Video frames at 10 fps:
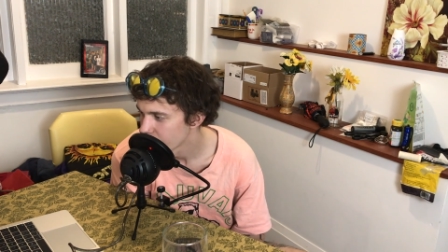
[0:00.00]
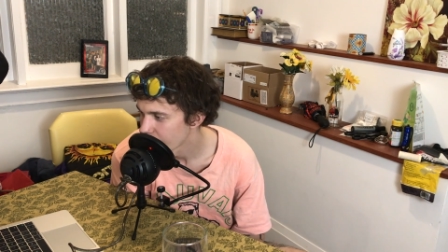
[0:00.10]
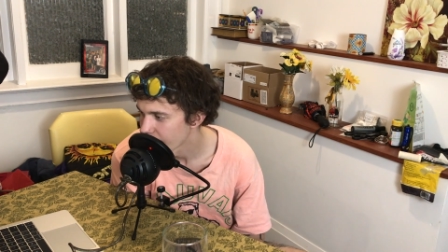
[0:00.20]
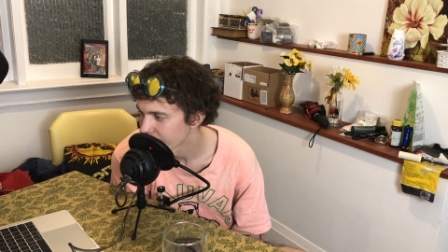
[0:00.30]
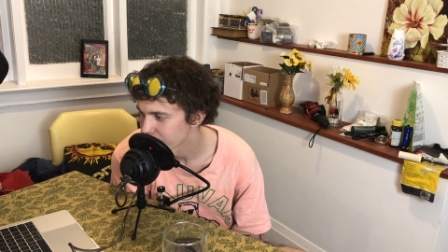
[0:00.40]

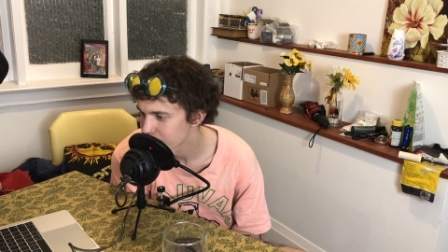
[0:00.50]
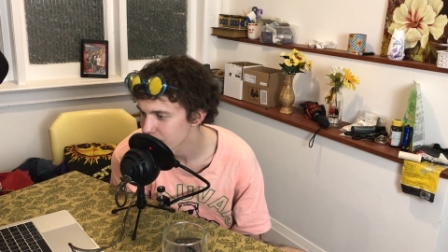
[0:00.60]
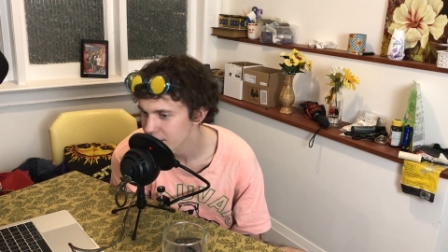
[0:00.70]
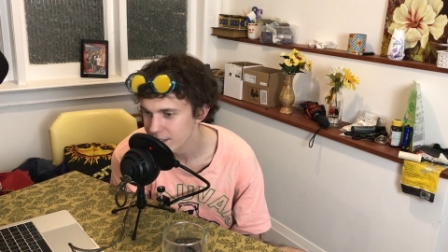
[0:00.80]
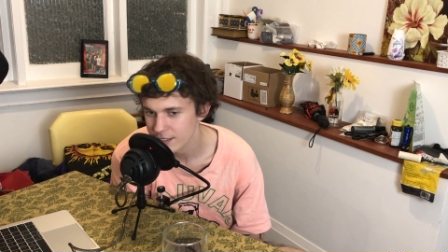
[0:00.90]
and
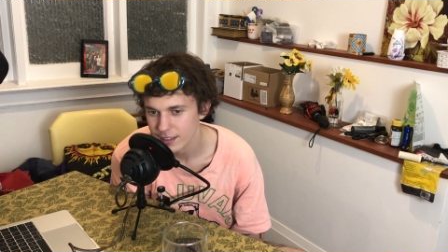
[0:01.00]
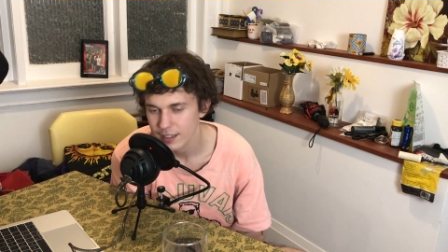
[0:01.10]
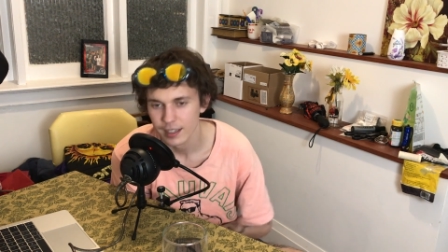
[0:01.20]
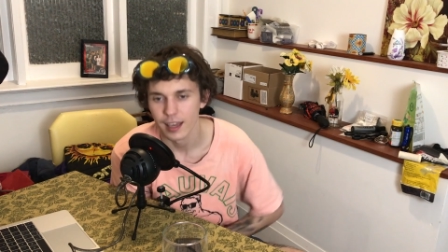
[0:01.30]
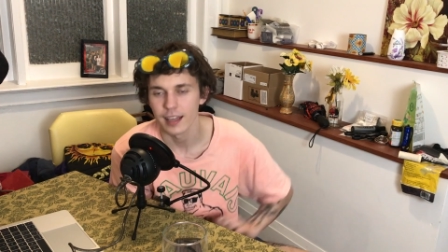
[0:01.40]
just
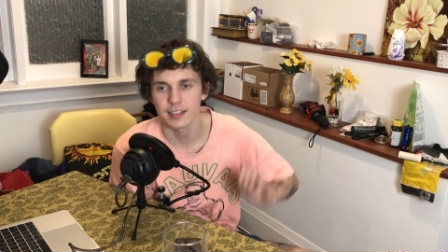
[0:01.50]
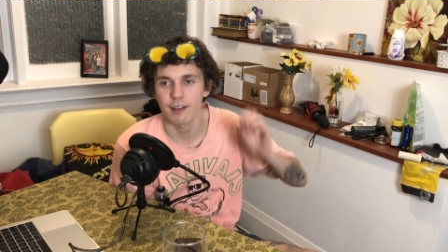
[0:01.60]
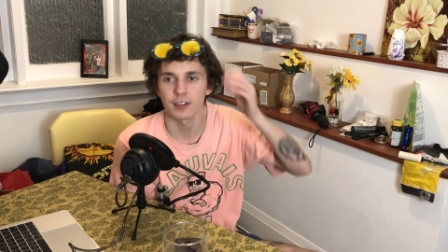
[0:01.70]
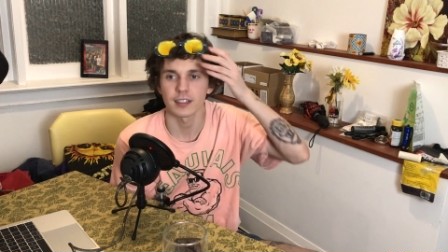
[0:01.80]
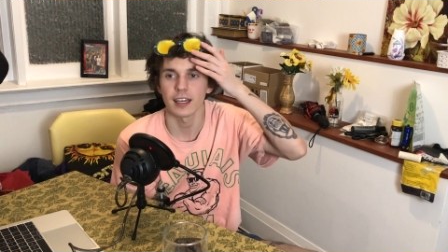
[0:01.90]
it's
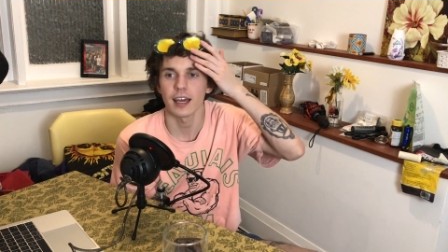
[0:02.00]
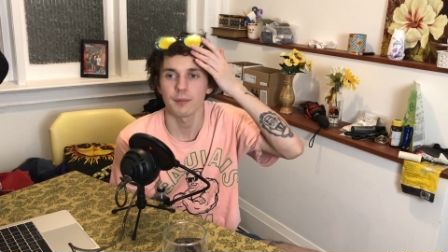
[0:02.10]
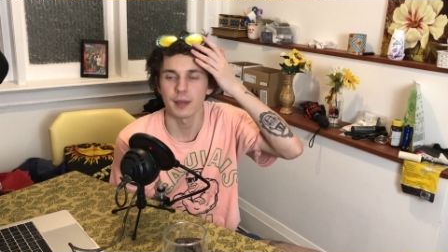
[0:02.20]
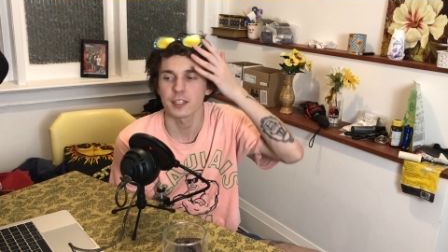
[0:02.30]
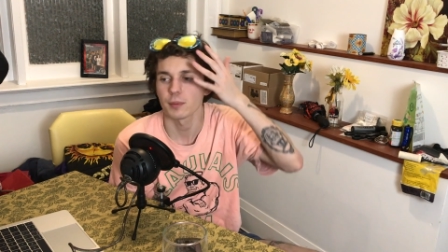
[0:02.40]
every. It
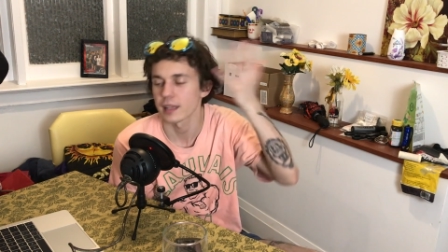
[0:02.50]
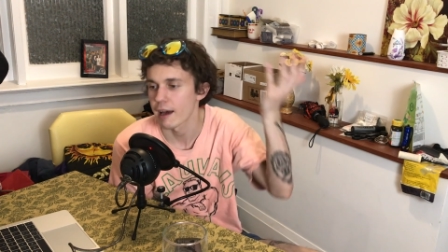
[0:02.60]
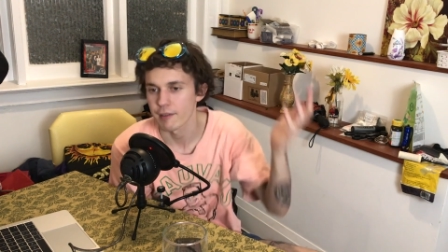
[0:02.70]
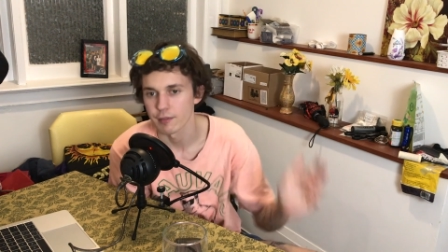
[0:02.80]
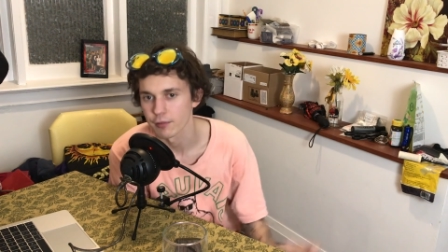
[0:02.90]
makes me
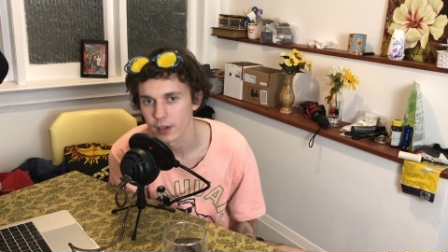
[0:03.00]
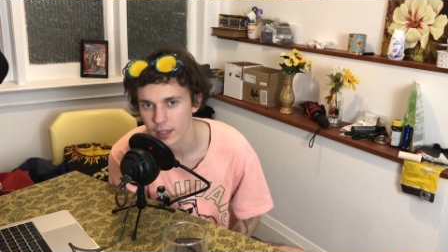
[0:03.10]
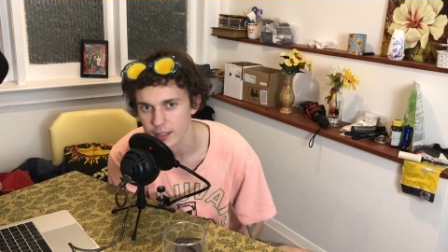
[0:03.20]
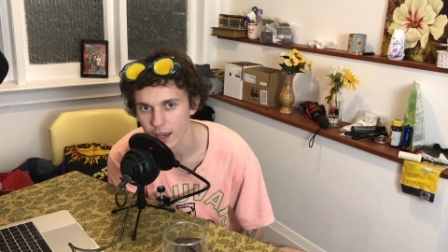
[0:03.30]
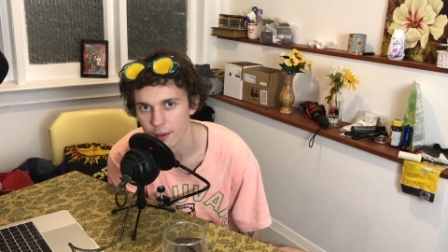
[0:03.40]
laugh every
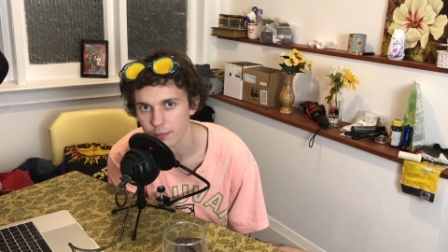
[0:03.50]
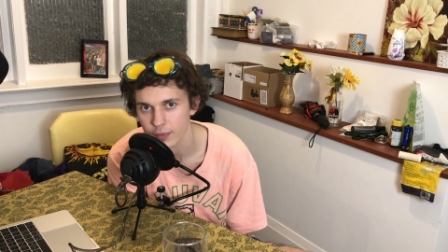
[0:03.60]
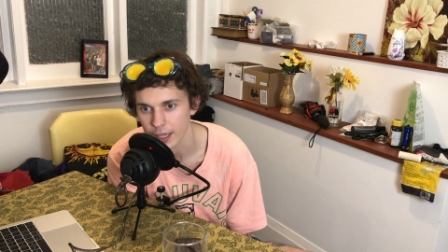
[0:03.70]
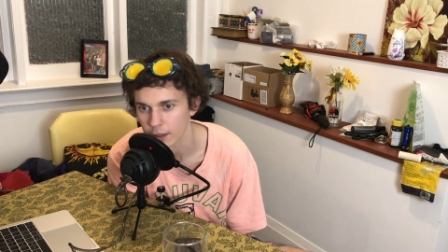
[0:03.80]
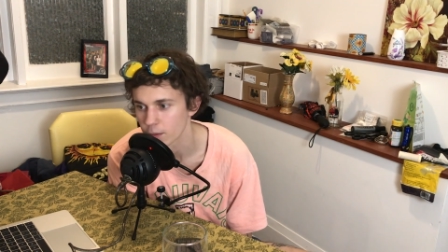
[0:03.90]
fucking time.
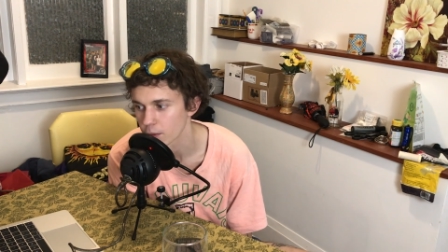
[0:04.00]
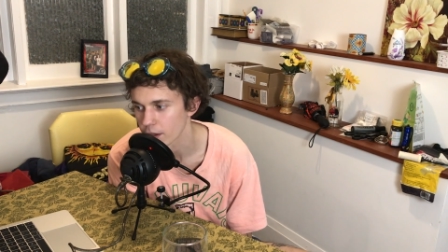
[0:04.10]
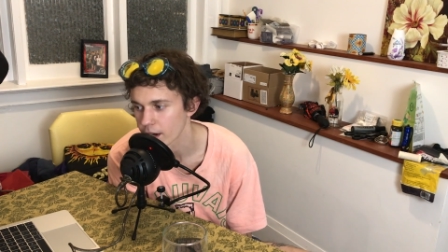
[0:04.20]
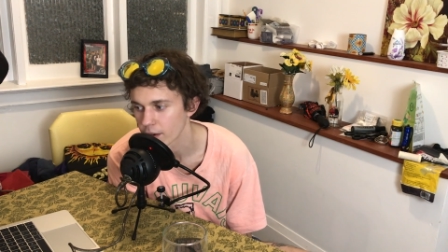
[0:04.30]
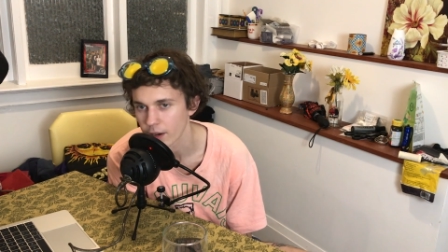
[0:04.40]
Like,
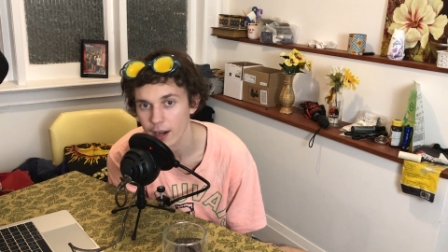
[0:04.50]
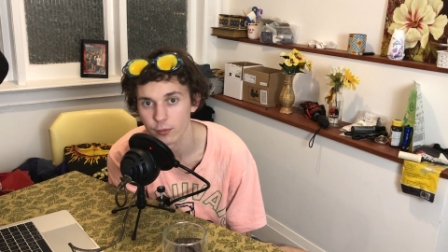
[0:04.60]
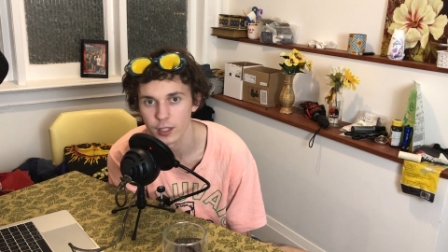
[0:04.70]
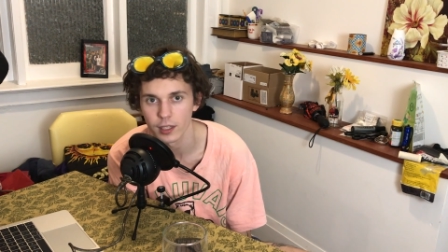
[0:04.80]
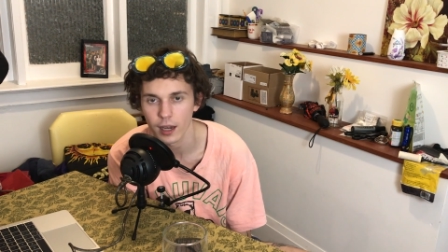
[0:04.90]
wow, I
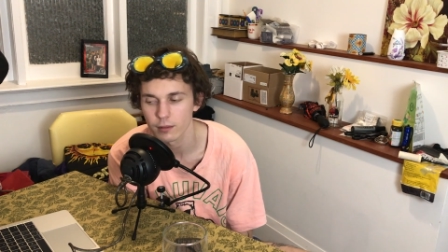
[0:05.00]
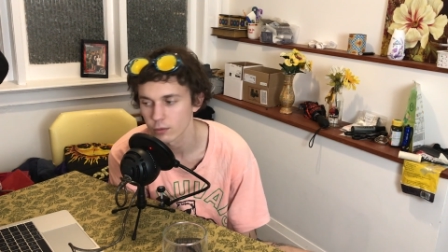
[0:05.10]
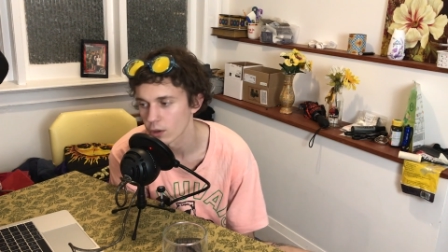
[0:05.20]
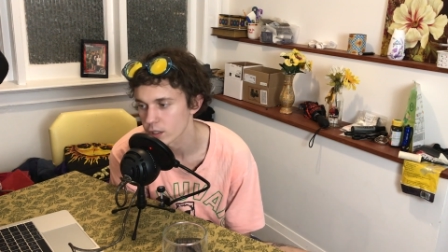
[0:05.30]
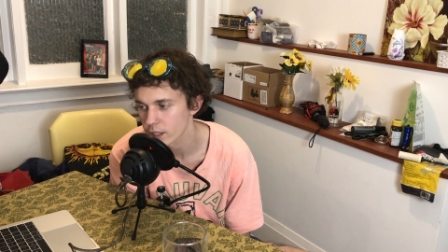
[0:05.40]
really, I
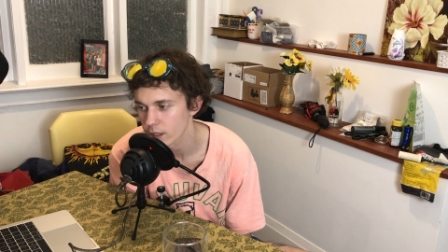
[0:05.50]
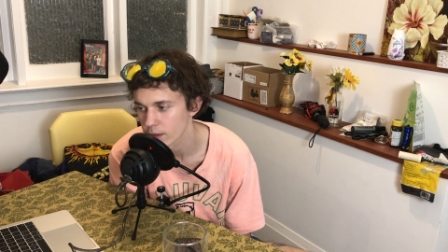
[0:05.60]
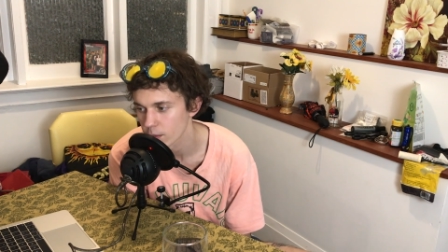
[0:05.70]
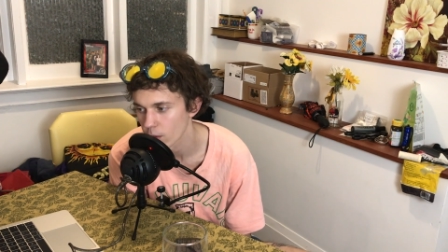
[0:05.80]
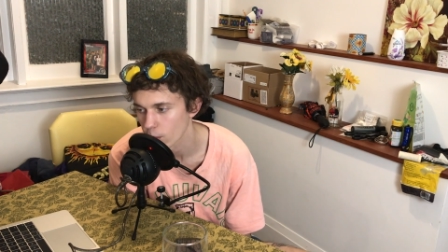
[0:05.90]
oh, I should get a,
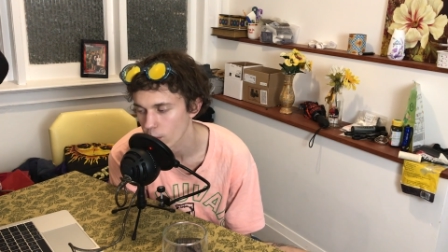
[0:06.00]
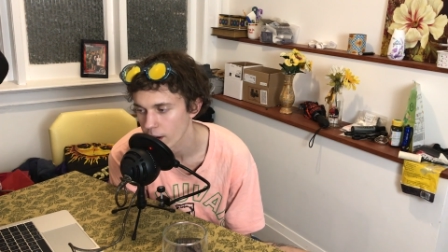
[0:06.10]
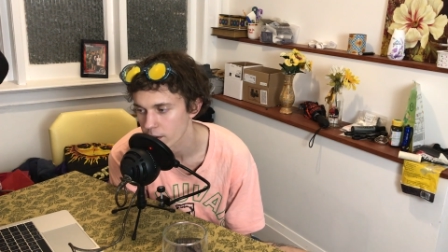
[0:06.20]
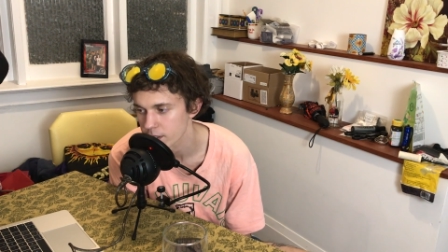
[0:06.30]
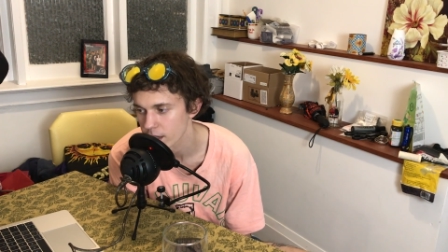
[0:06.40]
a
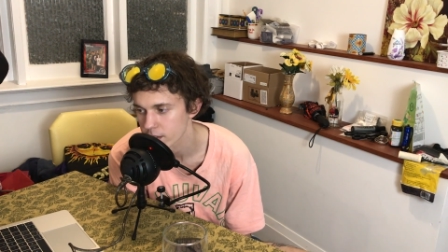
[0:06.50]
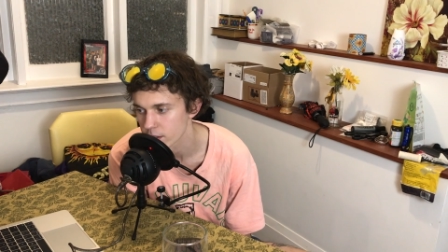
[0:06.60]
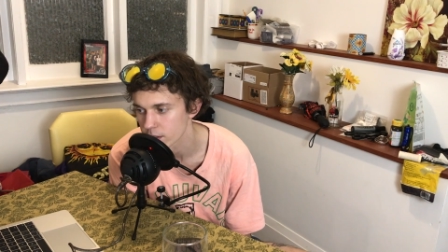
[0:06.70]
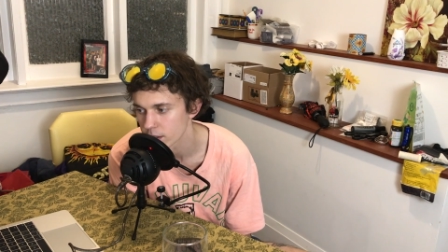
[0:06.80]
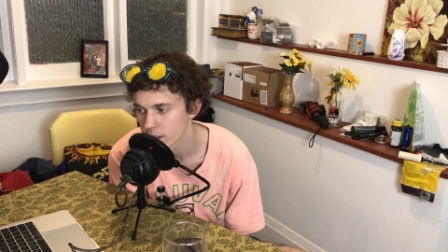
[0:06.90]
wow tattoo.